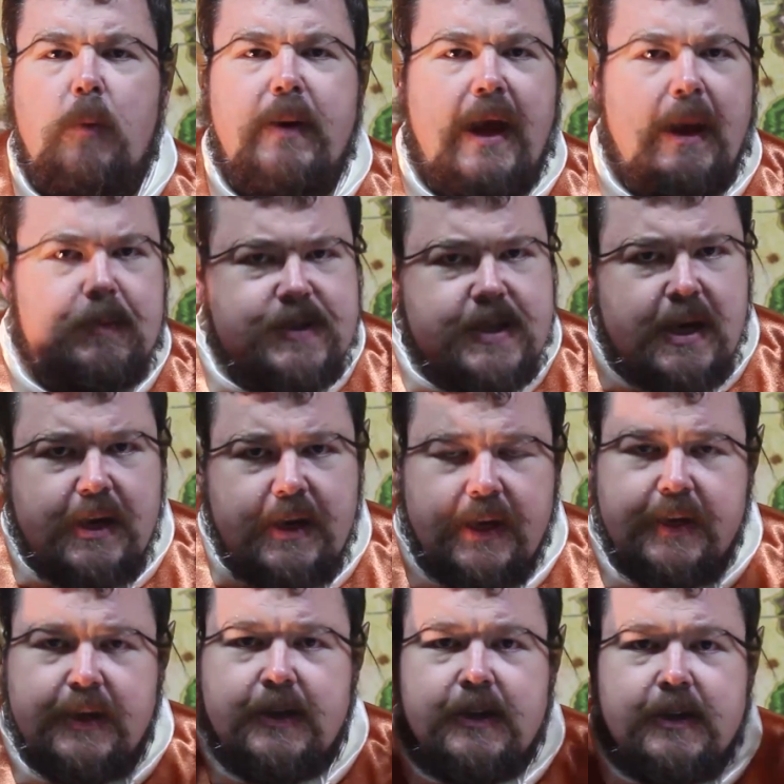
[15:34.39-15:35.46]
Perhaps they
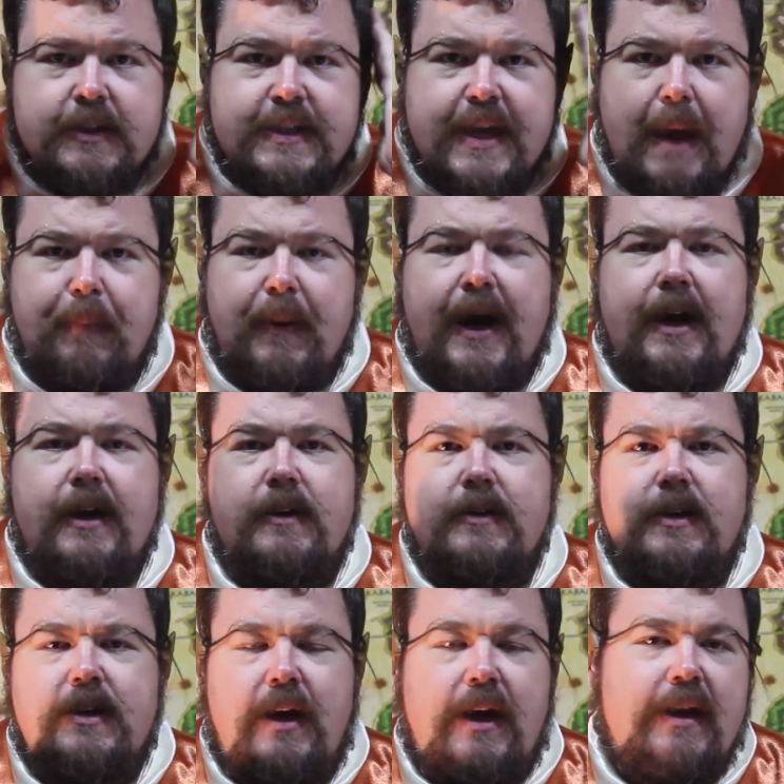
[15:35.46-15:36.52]
tap
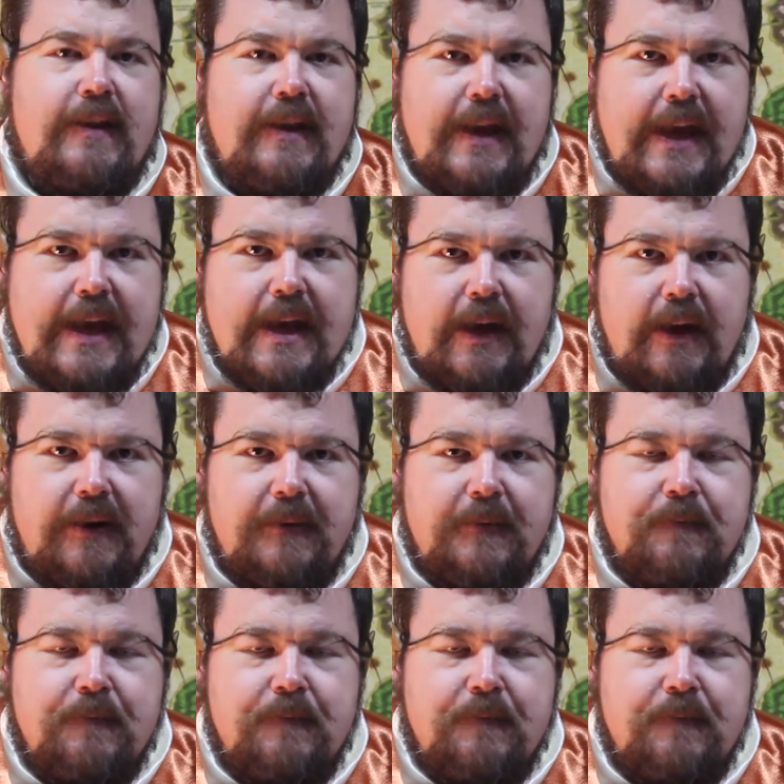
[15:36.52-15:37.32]
either ear,